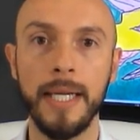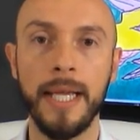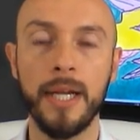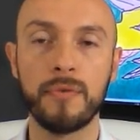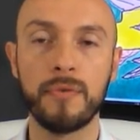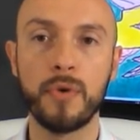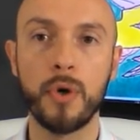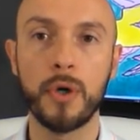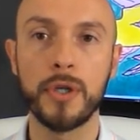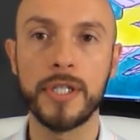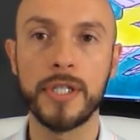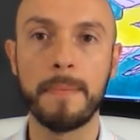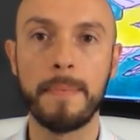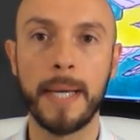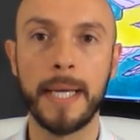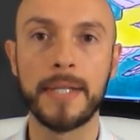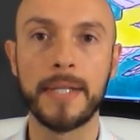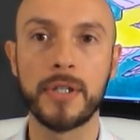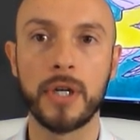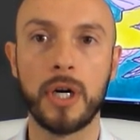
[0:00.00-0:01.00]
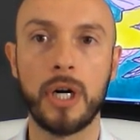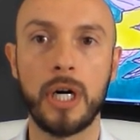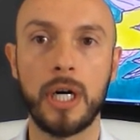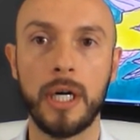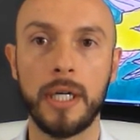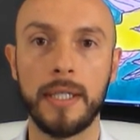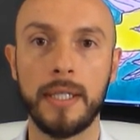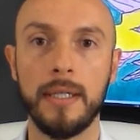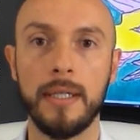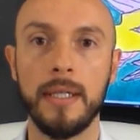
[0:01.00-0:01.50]
And of course, it depends
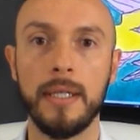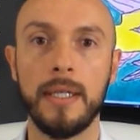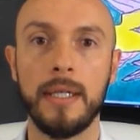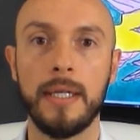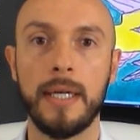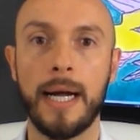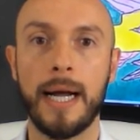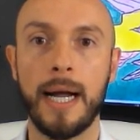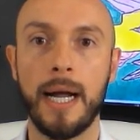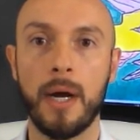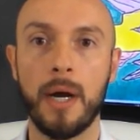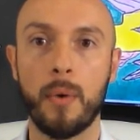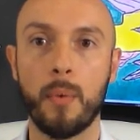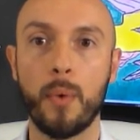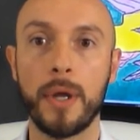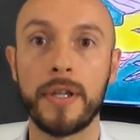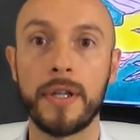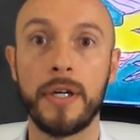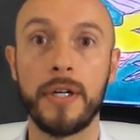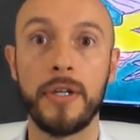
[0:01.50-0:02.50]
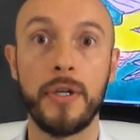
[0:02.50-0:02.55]
on whether